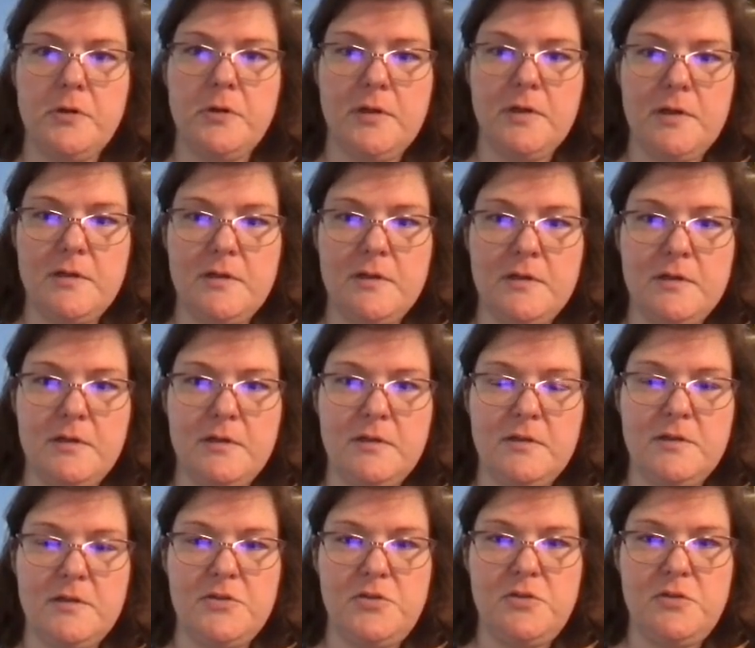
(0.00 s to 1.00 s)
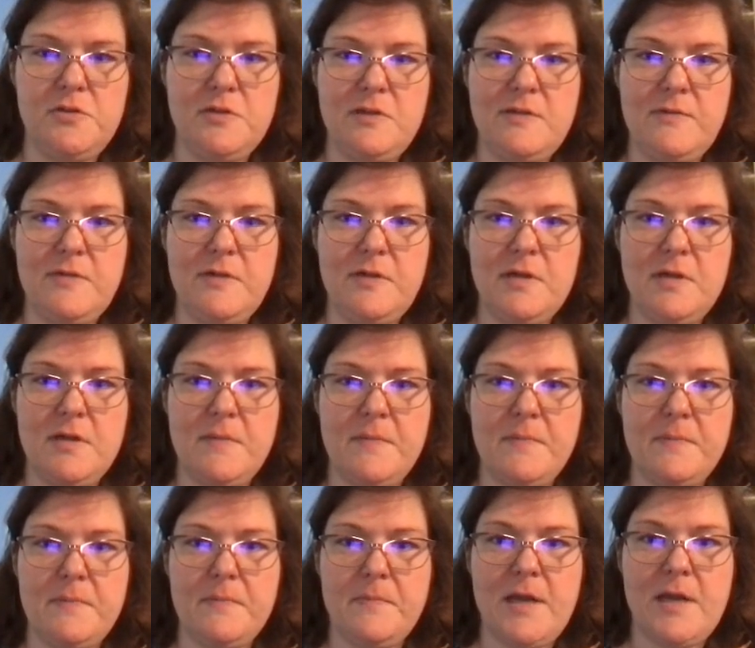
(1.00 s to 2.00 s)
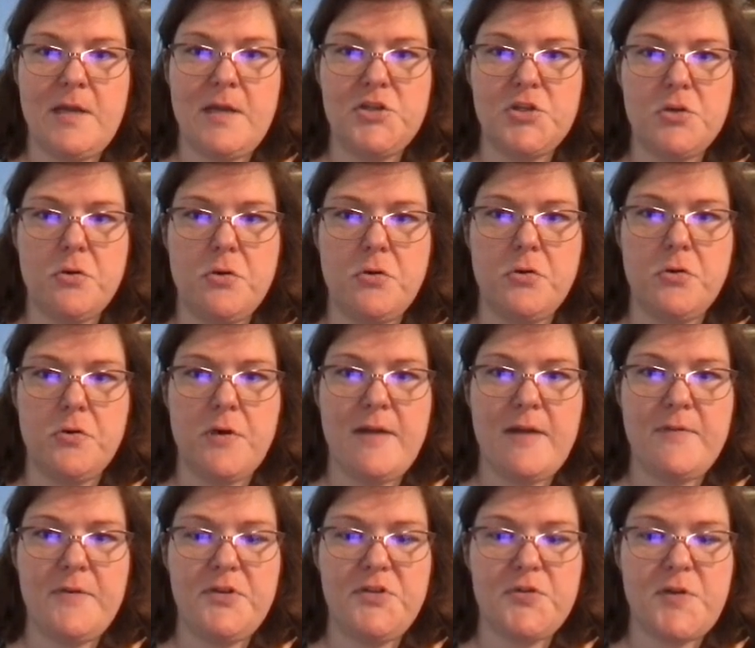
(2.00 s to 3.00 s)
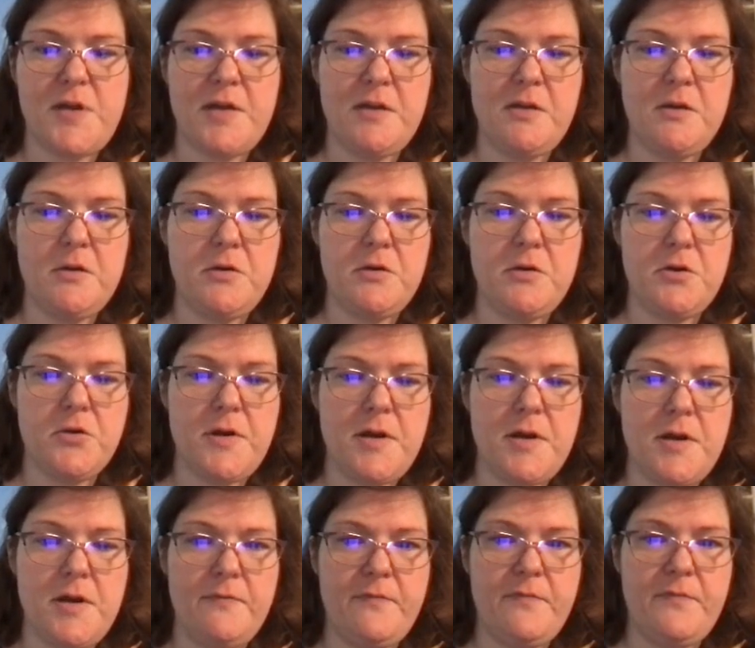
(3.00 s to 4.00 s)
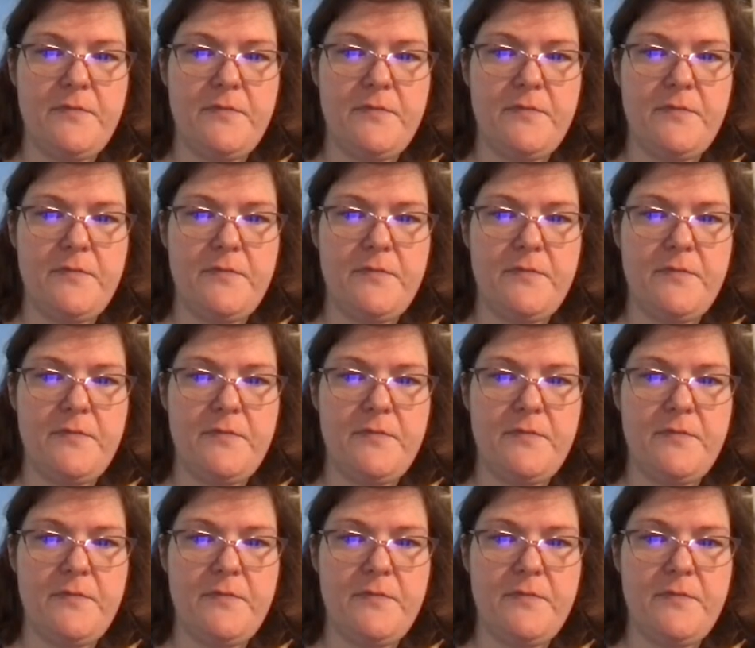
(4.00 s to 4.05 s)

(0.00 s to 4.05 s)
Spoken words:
Look at this. You can even add your own graphics. So I can go to Creative